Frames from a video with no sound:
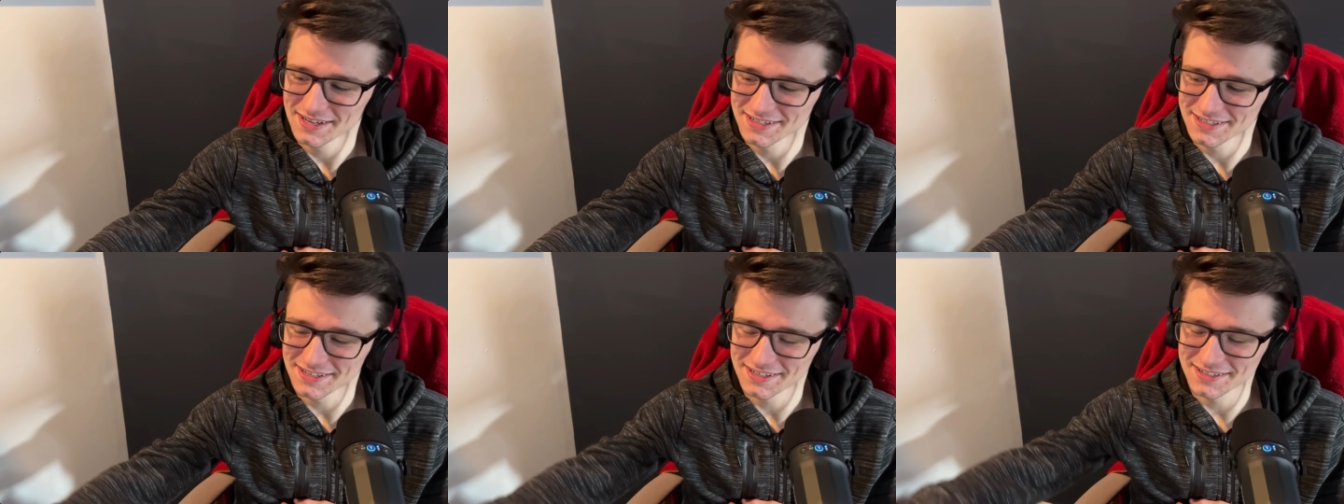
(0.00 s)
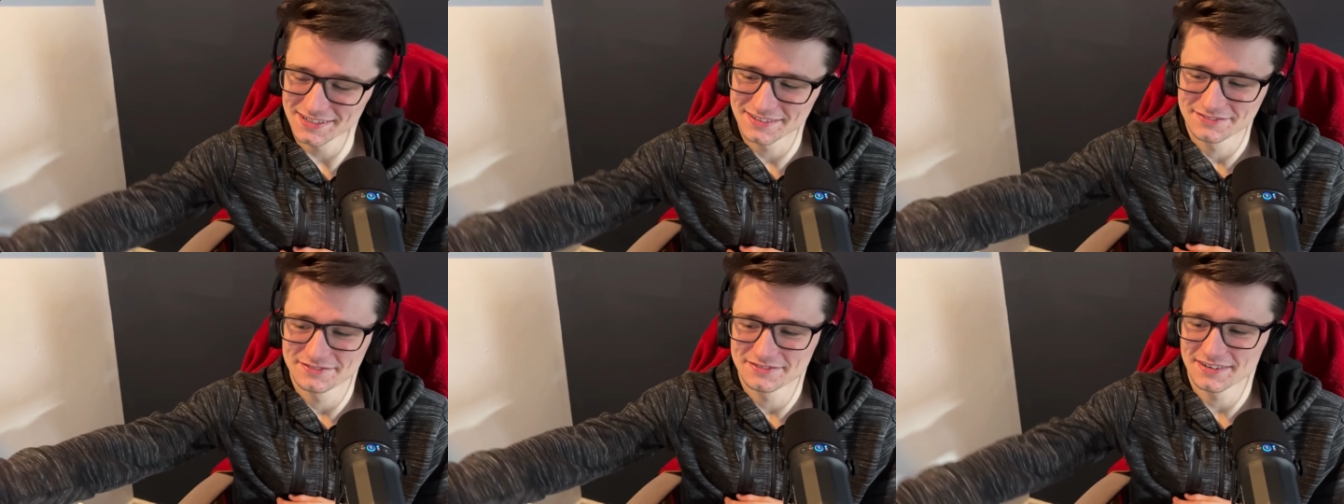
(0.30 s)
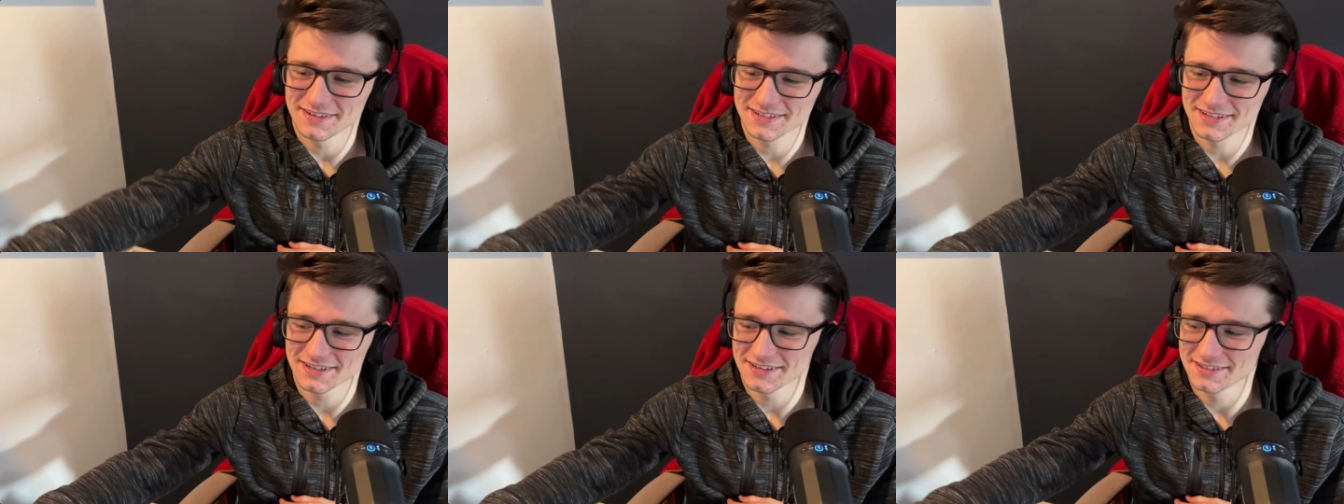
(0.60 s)
I kind of,
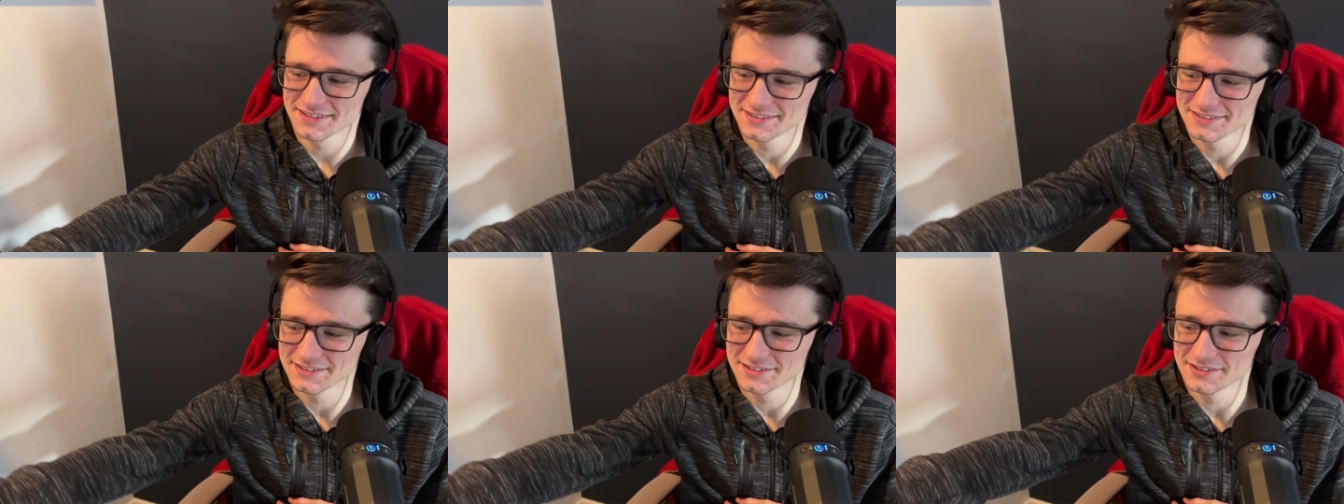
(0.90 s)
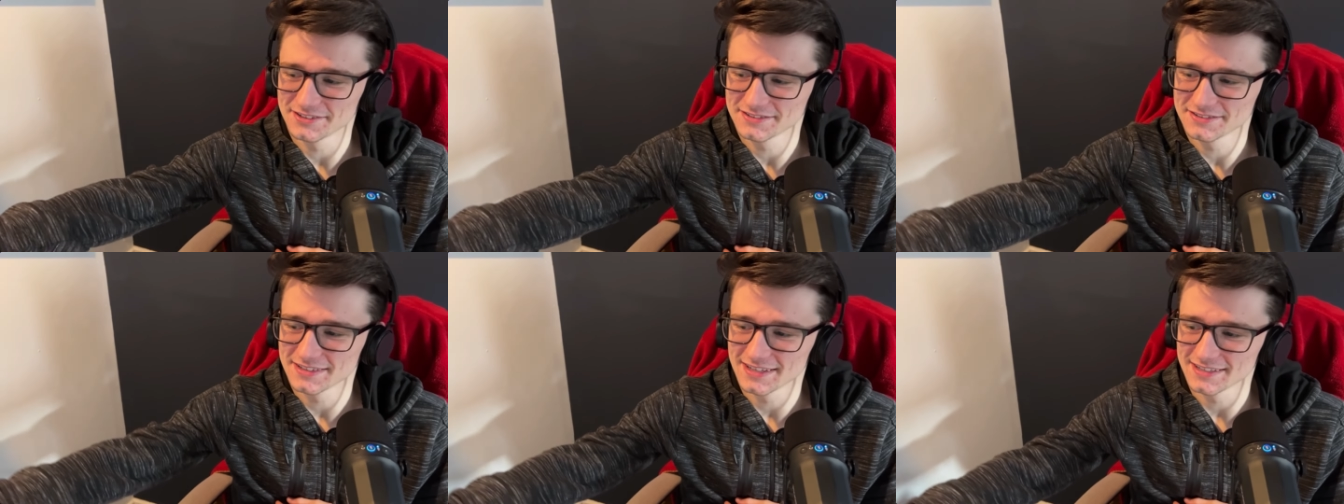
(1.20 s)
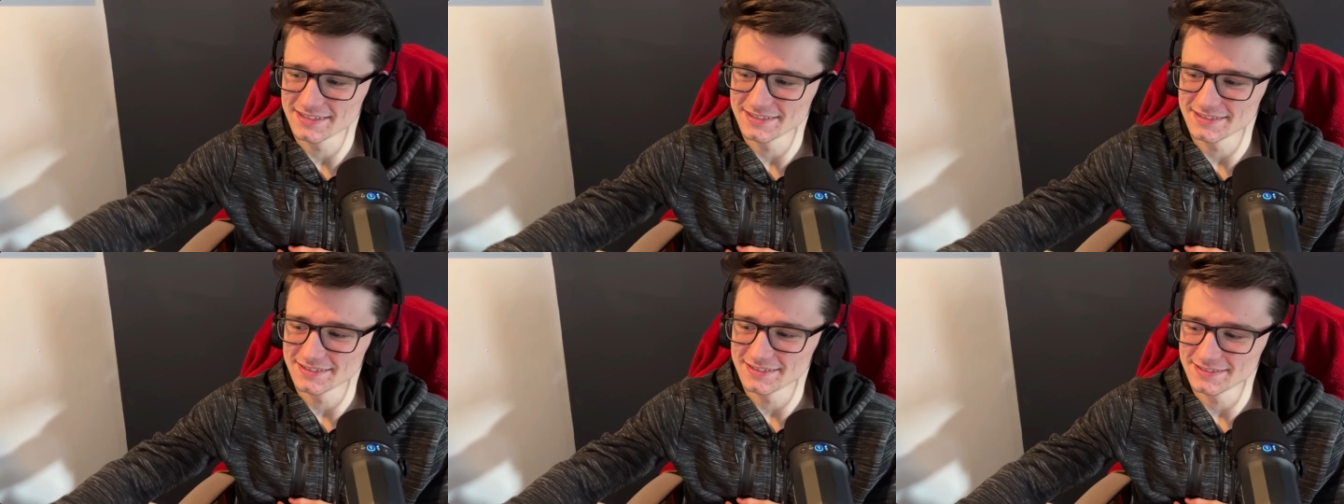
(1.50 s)
I kind of got
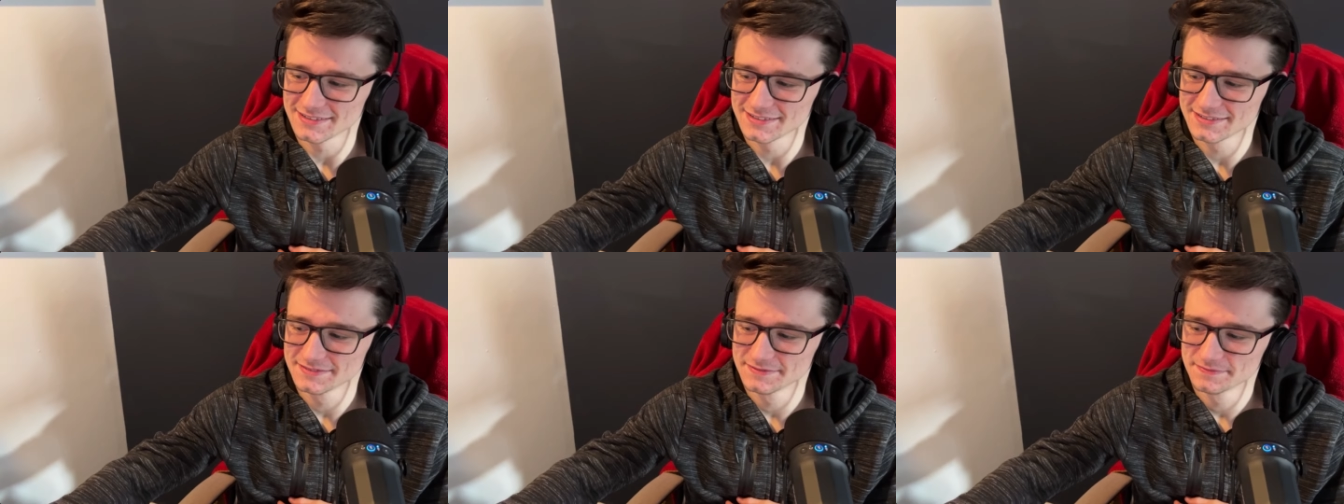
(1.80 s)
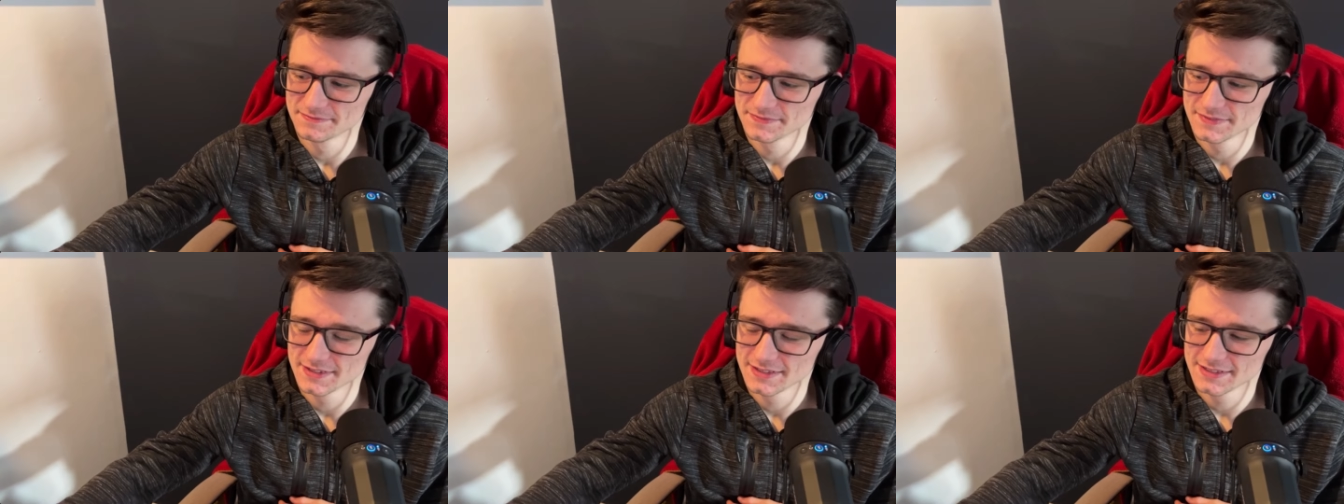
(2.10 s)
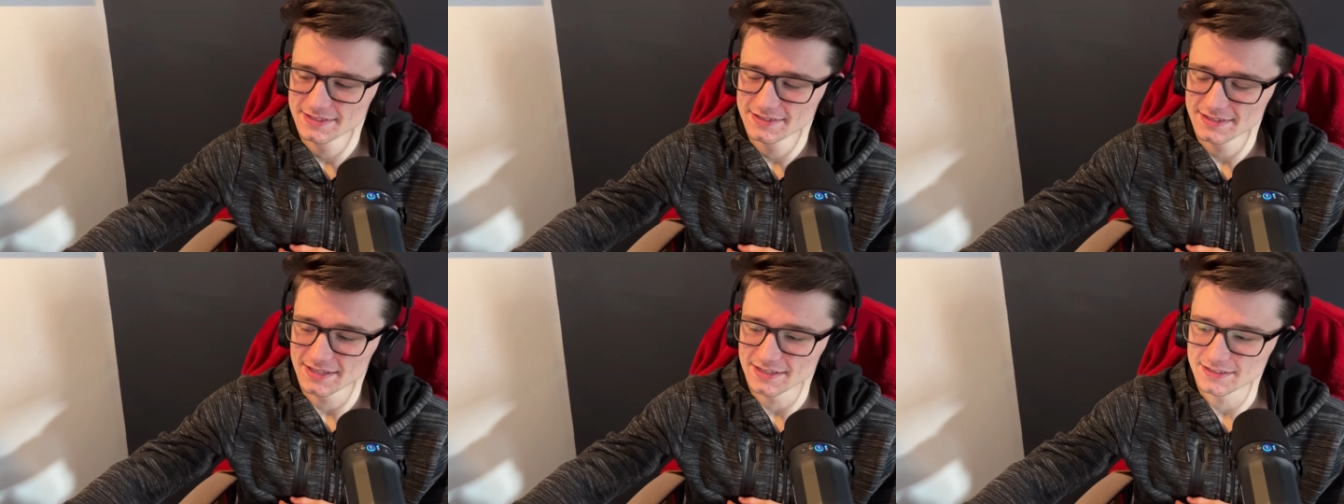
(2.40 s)
that, uh,
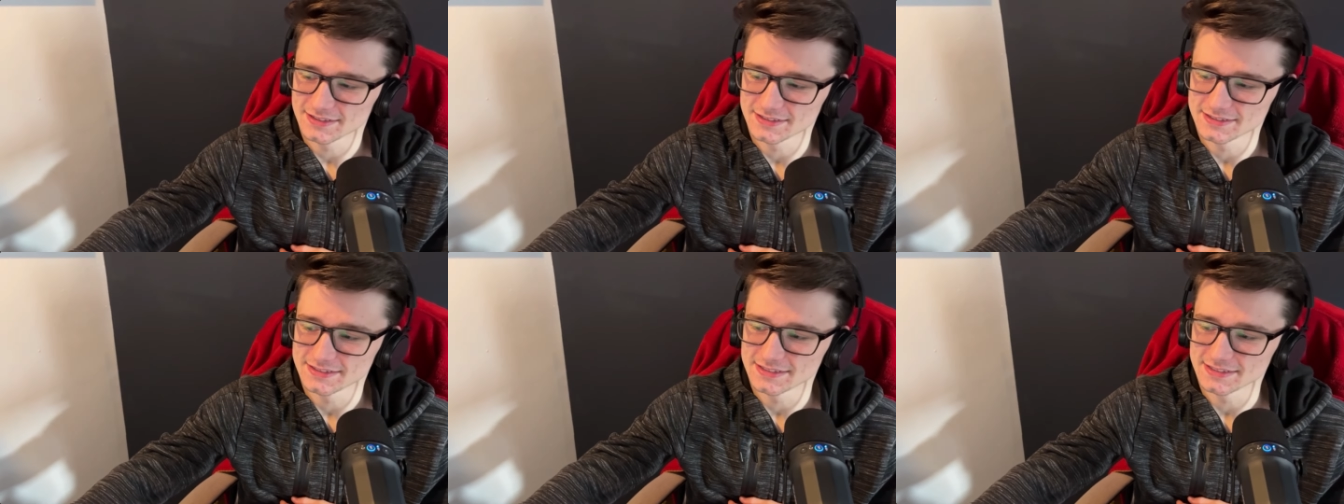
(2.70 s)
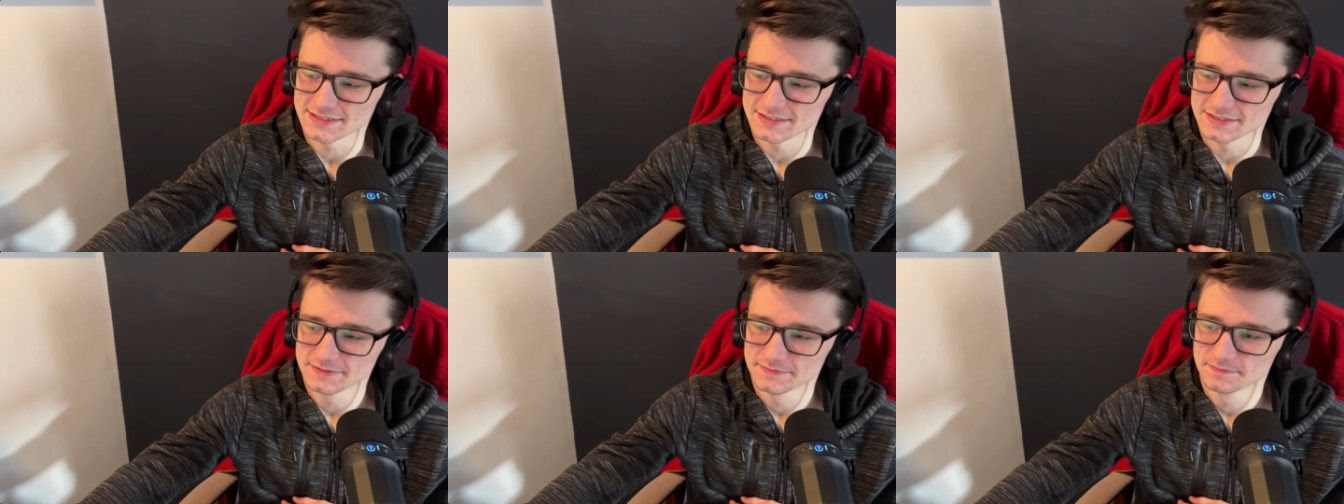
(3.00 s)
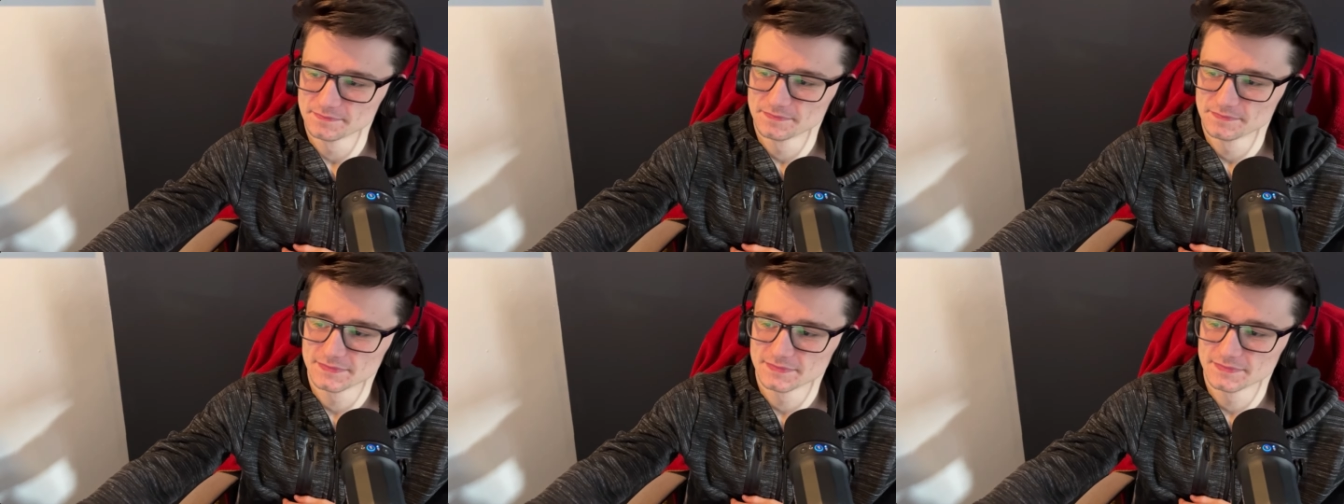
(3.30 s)
that idea.